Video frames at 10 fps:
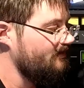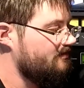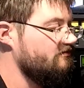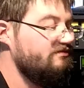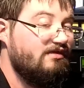
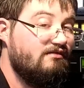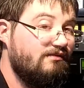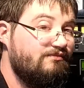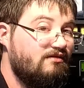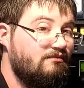So in this
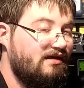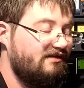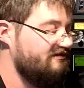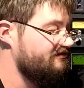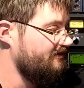clip that I'm
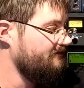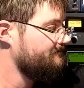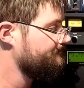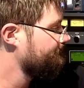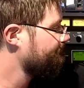about to show,
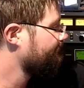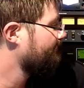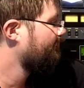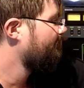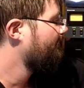
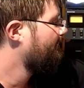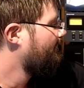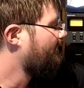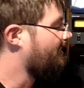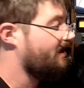
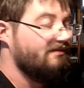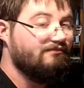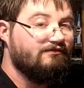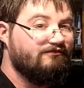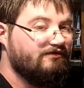um,
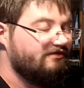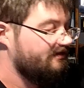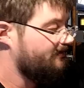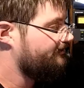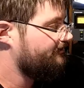the first
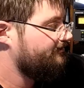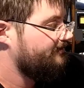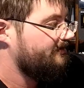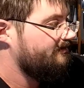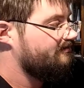thing I do
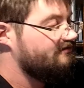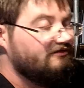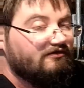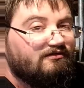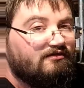is
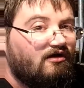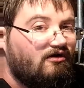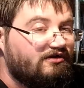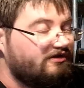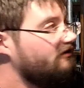turn
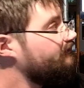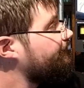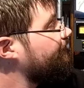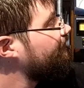on and off